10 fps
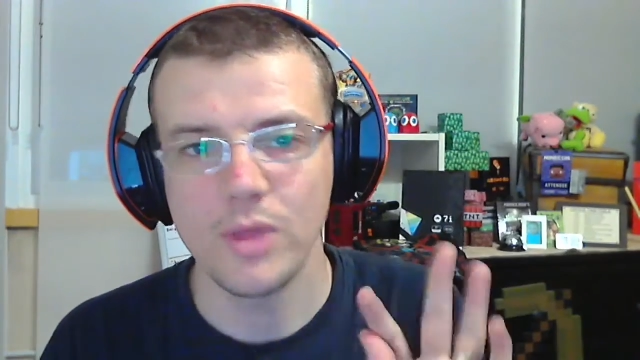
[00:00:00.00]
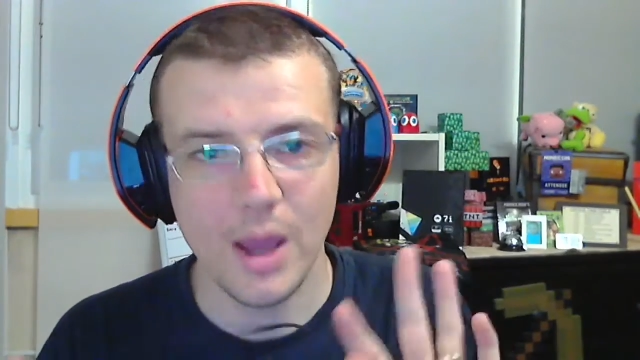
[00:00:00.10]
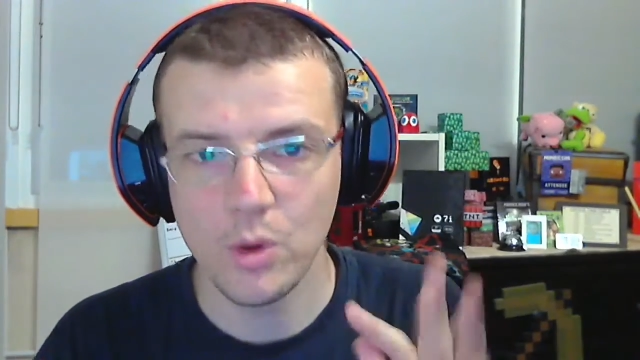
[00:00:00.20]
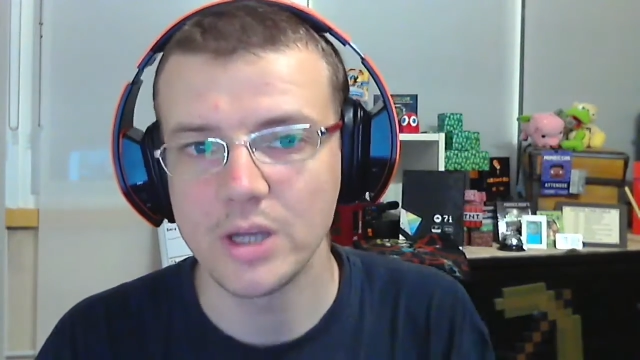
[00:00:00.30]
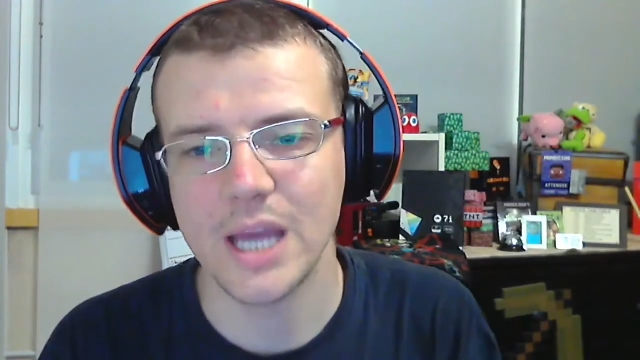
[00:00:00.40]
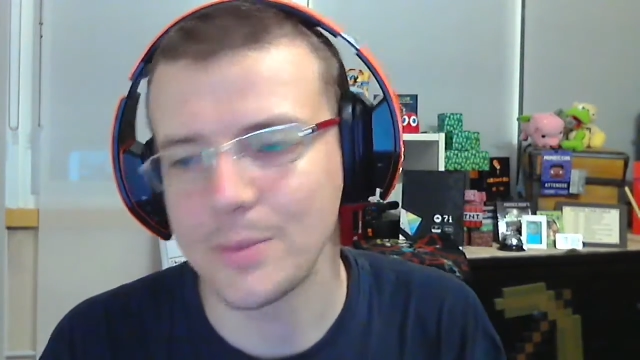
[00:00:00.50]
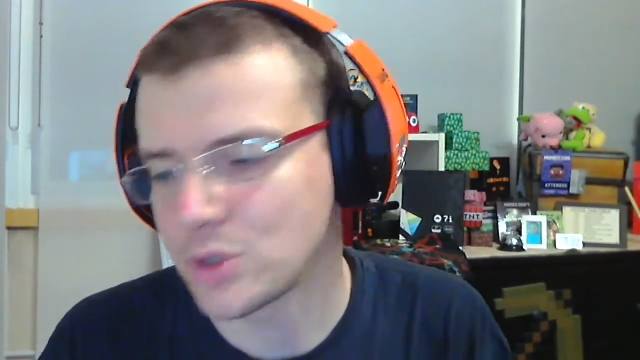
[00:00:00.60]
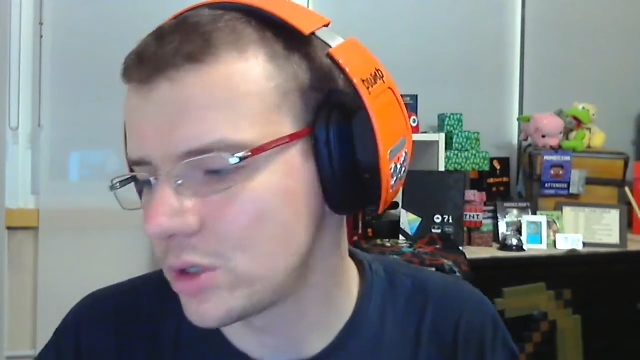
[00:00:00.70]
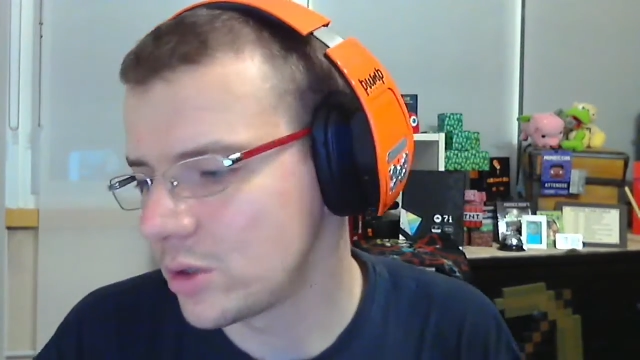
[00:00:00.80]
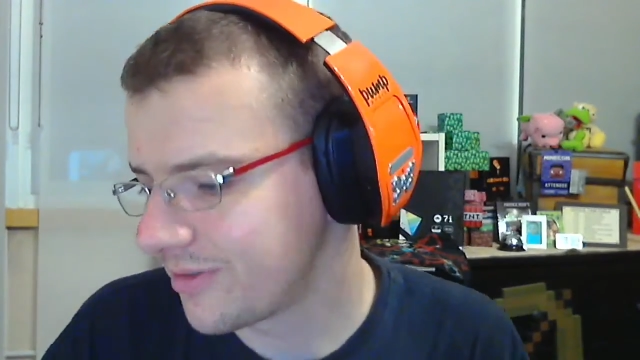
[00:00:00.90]
that worked
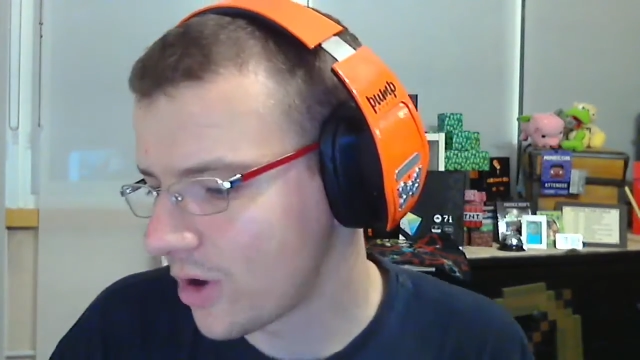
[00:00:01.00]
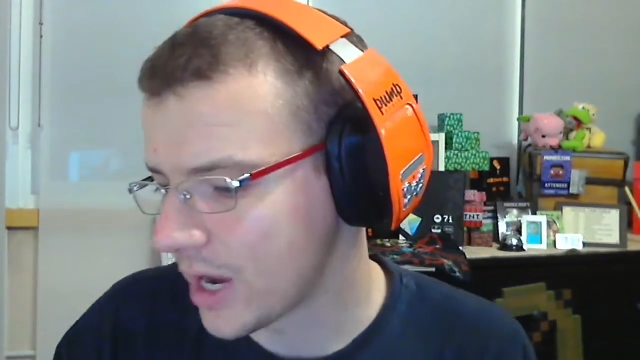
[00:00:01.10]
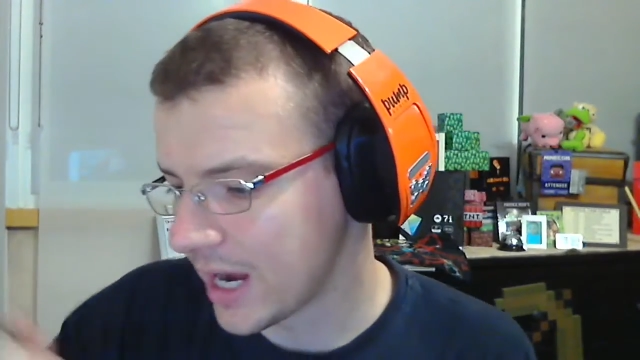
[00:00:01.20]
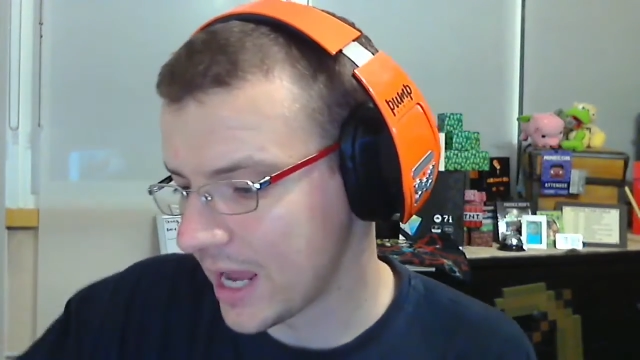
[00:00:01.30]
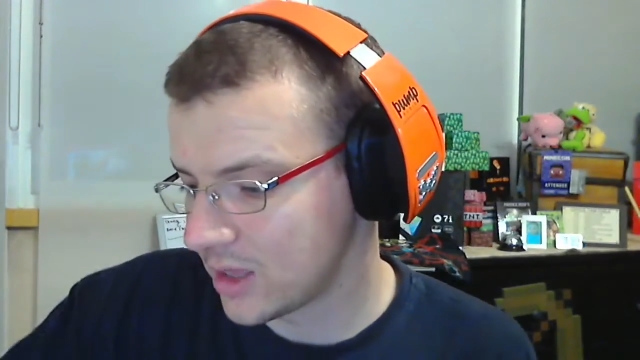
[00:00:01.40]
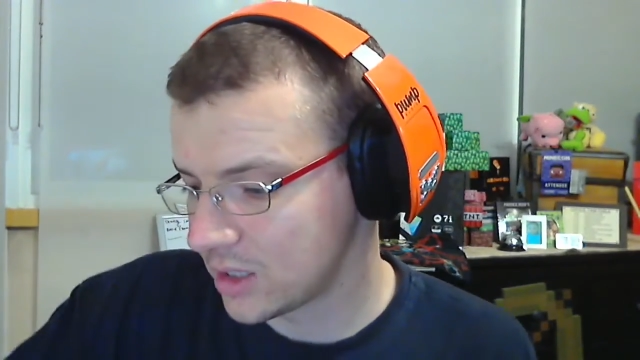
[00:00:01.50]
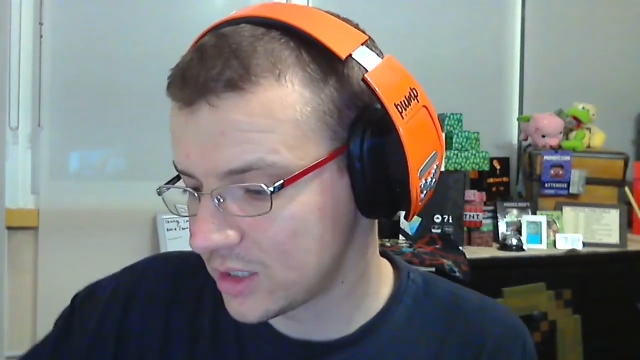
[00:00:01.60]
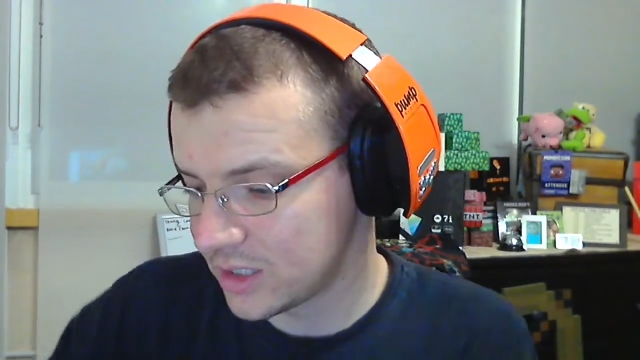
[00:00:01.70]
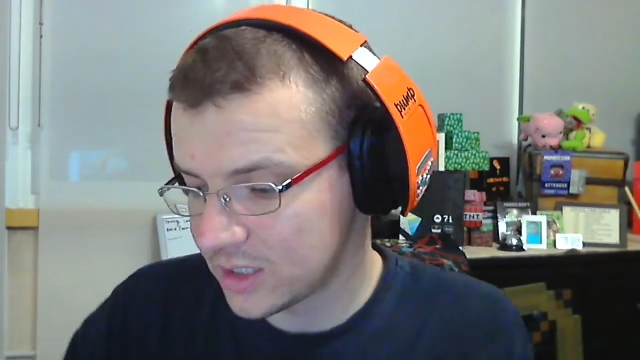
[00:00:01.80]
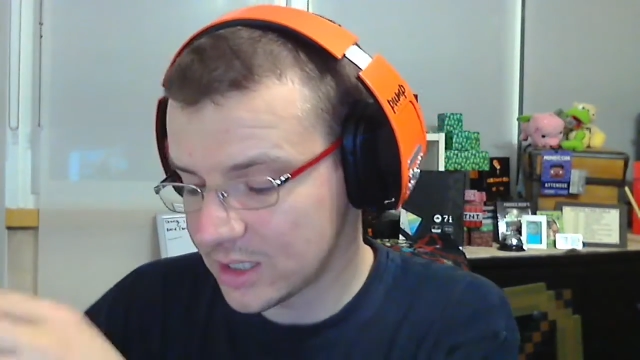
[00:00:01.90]
absolutely fine, and
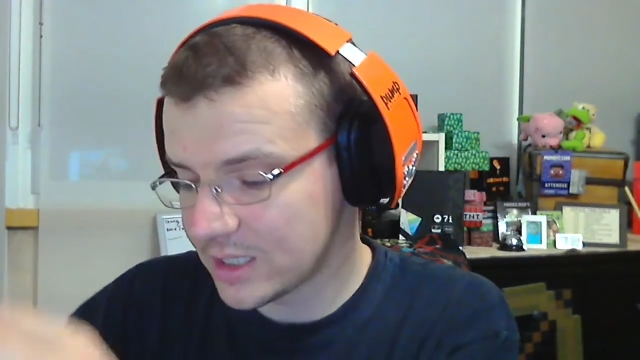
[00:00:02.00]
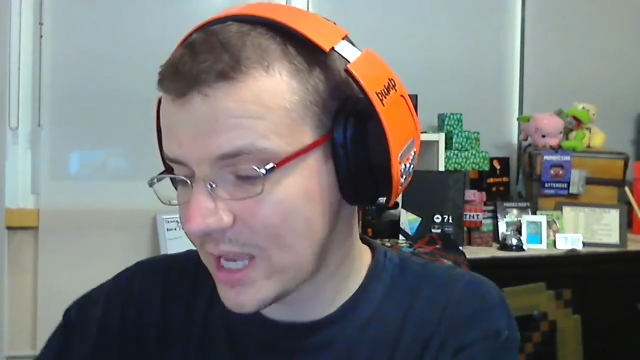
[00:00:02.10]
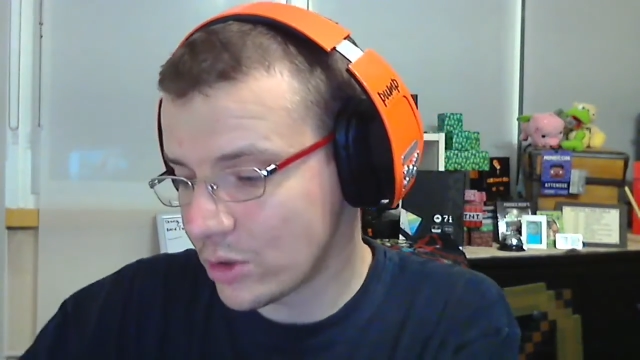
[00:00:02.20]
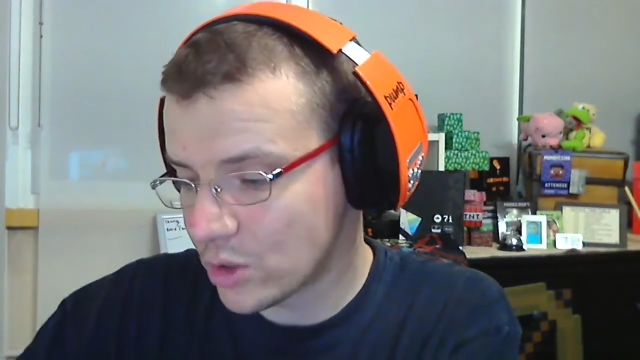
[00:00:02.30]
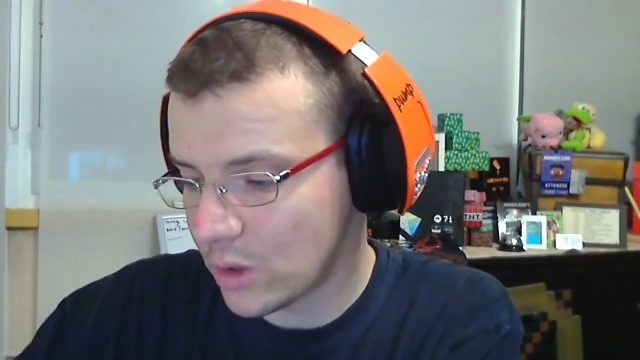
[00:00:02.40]
the sound